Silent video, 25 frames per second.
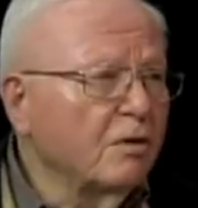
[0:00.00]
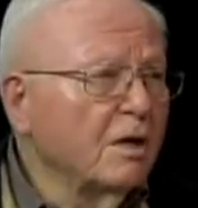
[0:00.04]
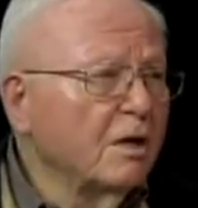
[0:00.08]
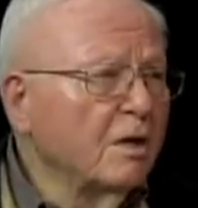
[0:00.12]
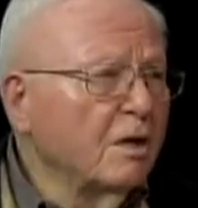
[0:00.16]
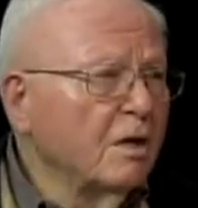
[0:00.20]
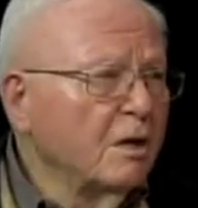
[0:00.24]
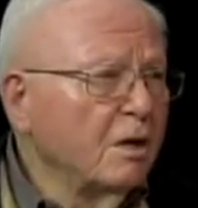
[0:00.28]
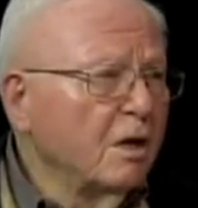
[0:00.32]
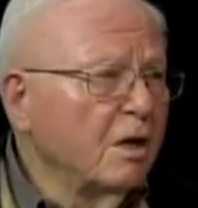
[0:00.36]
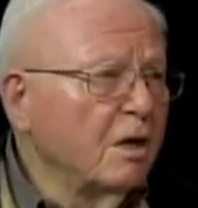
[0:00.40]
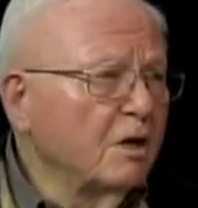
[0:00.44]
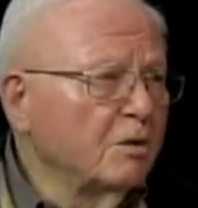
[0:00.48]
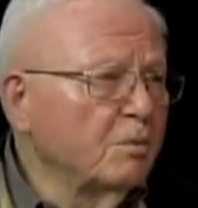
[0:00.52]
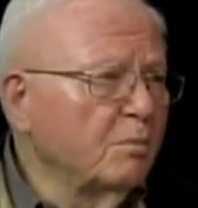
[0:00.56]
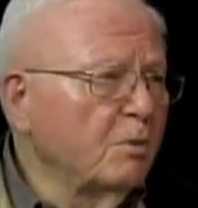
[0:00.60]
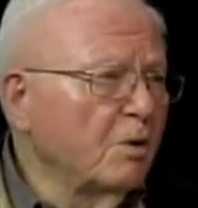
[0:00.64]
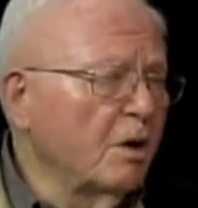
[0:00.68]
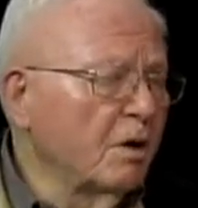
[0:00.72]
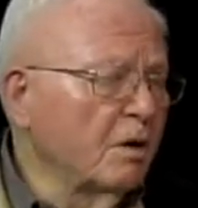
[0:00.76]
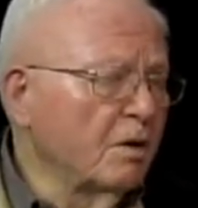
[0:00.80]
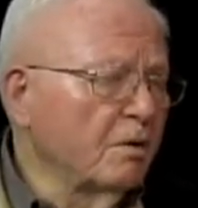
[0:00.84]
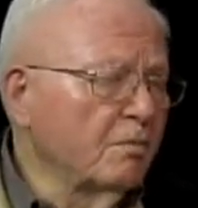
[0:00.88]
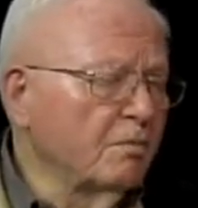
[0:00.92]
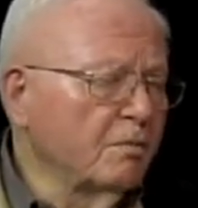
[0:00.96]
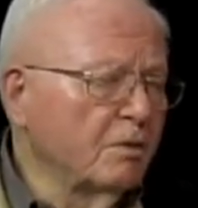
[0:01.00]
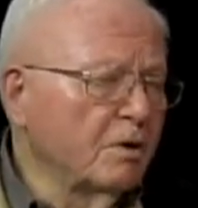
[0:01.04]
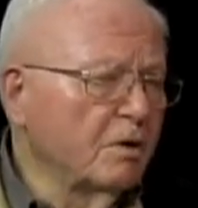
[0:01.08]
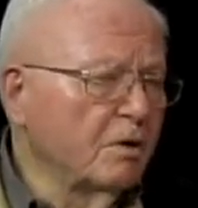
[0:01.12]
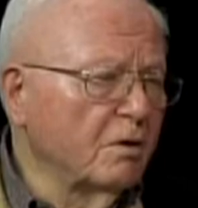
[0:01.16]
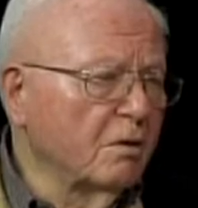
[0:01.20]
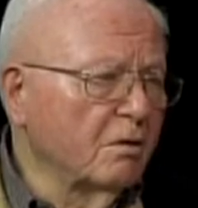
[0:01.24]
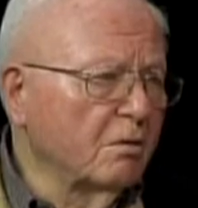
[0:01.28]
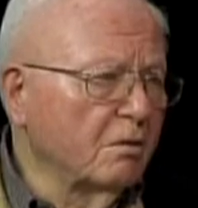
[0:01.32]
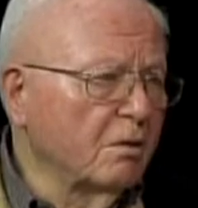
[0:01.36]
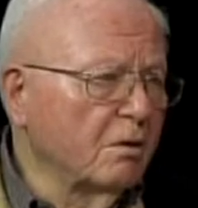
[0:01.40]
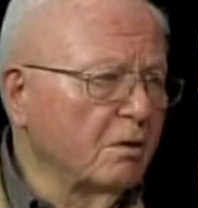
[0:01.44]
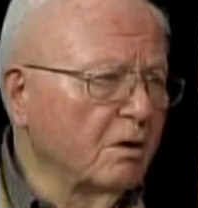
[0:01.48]
Yes. It's part of you know
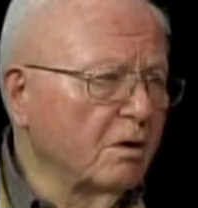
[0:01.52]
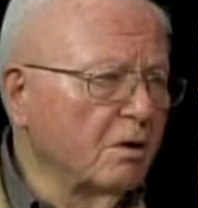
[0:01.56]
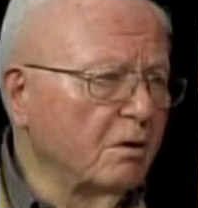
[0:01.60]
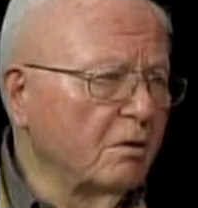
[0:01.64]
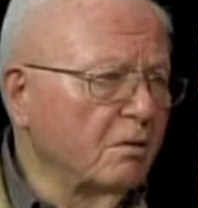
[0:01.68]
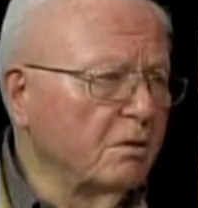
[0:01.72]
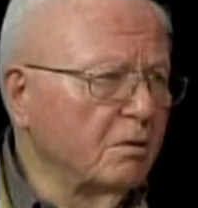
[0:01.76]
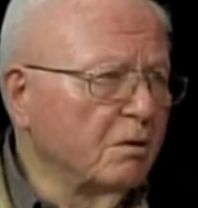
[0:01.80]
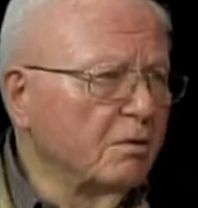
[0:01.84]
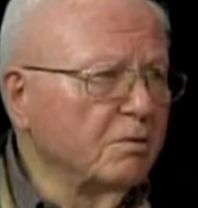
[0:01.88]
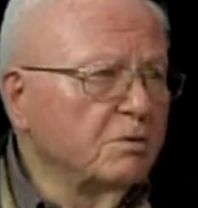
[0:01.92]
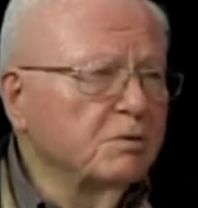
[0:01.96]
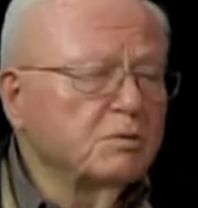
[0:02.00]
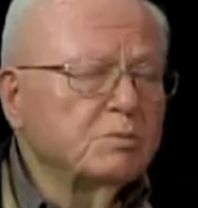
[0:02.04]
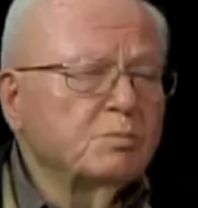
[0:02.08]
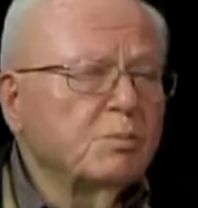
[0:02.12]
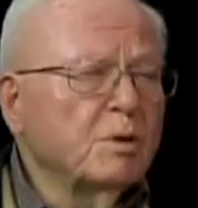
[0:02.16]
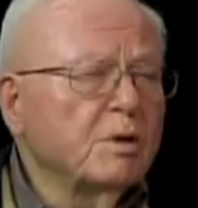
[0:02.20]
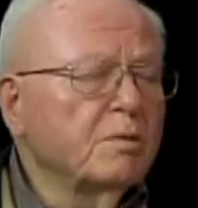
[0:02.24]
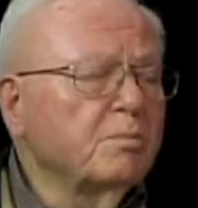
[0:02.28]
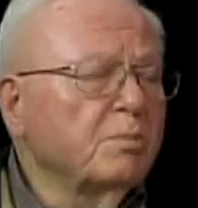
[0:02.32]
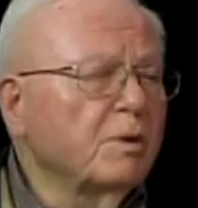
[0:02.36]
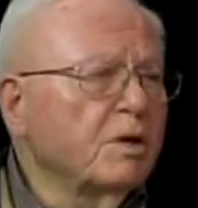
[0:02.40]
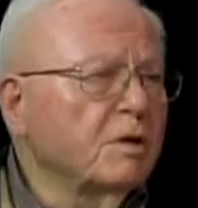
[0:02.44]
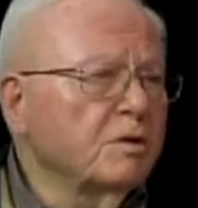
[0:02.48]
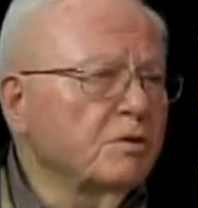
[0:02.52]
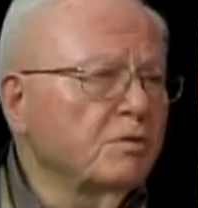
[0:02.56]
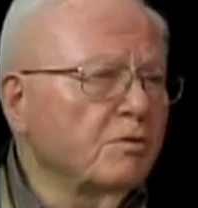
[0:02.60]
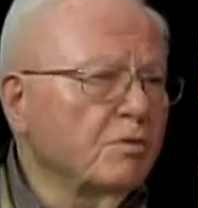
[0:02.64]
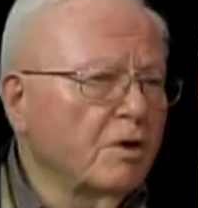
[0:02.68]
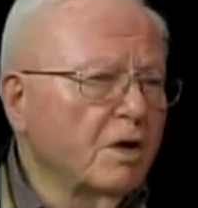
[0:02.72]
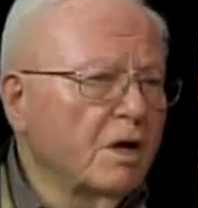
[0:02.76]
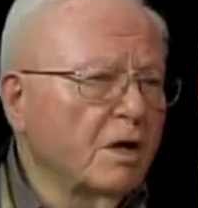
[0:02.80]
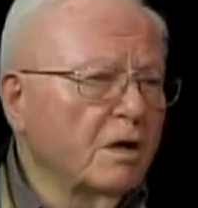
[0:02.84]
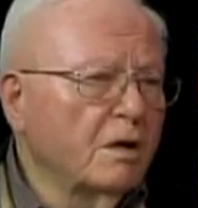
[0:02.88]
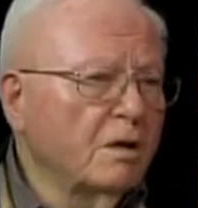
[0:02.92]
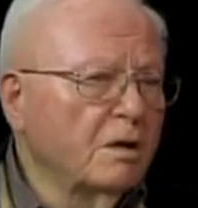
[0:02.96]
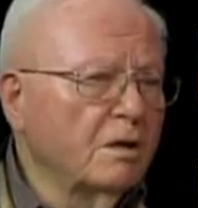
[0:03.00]
growing older. He was my best
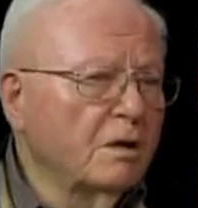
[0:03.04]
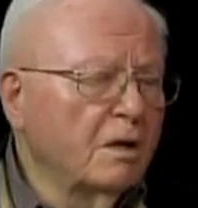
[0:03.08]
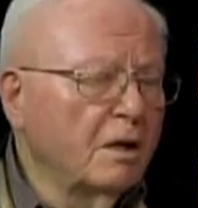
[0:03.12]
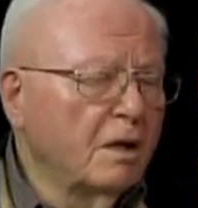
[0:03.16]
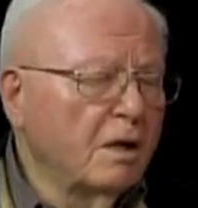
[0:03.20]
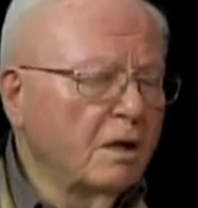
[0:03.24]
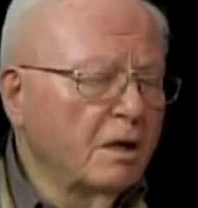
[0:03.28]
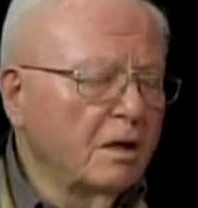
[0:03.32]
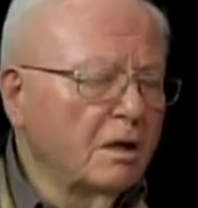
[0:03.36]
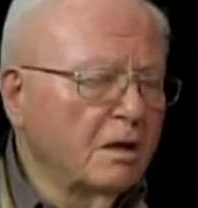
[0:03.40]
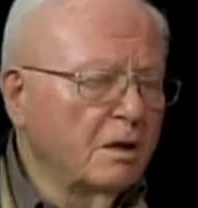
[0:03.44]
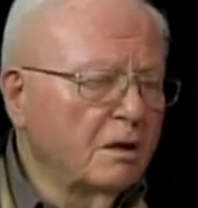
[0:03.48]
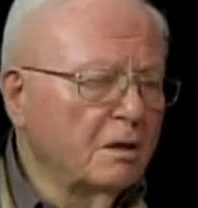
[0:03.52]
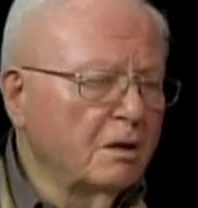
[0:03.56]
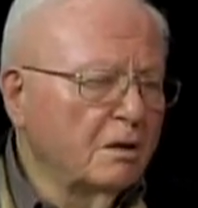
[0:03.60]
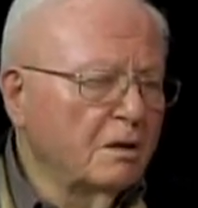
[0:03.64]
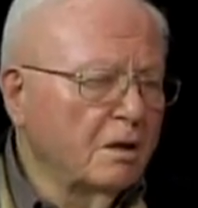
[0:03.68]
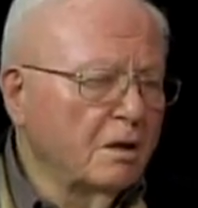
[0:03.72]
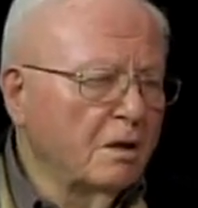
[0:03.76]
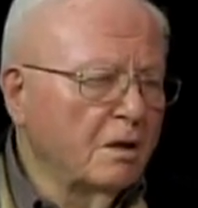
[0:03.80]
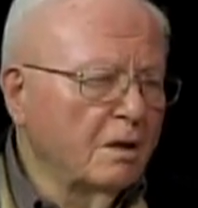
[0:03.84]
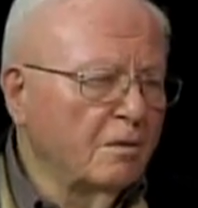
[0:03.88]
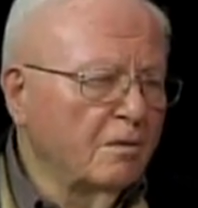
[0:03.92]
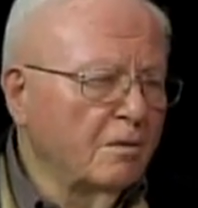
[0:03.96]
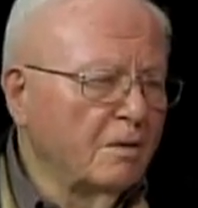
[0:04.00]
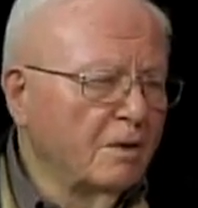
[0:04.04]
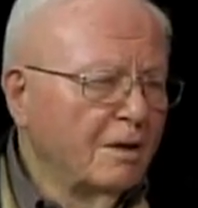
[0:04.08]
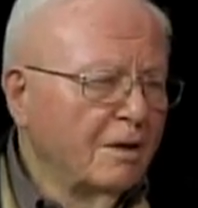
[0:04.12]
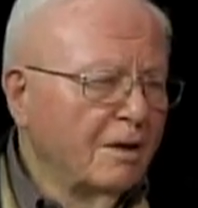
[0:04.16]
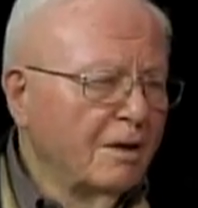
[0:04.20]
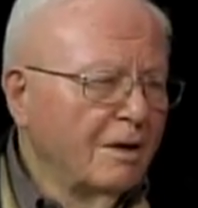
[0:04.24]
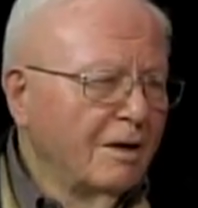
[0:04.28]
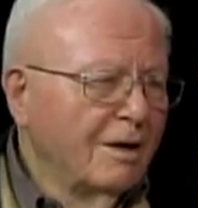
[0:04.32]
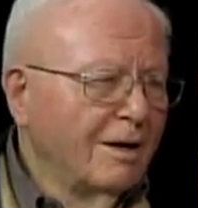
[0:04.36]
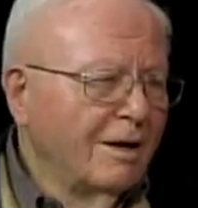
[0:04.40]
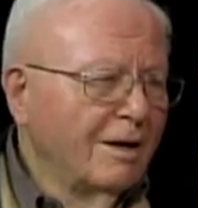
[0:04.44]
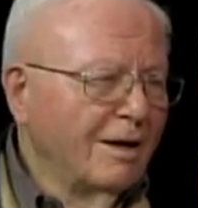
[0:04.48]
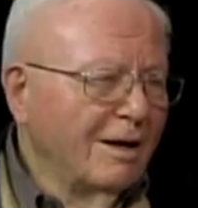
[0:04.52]
friend, and yes. Uh,
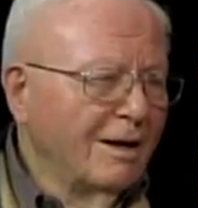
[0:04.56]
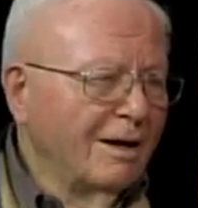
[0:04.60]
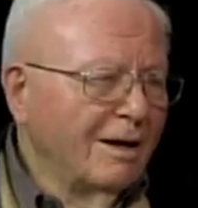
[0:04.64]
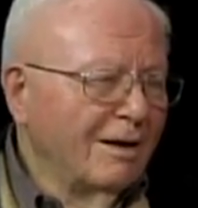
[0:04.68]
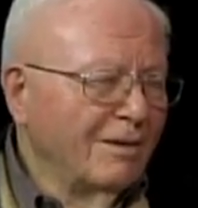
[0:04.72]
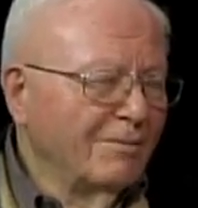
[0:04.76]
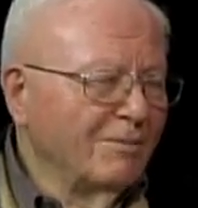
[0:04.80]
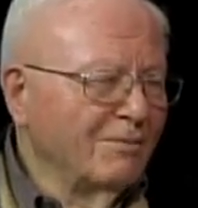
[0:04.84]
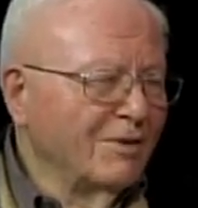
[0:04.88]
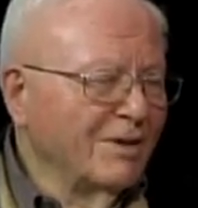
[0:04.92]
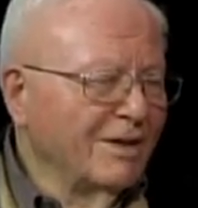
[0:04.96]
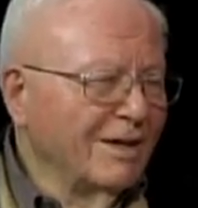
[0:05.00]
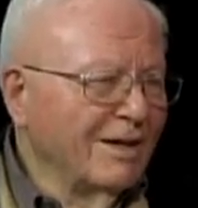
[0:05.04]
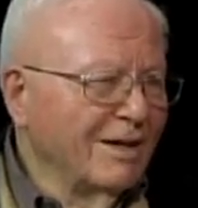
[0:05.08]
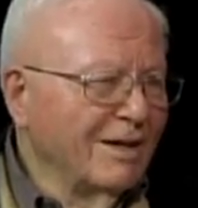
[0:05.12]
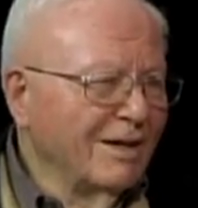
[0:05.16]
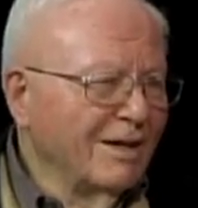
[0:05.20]
so um, sorry.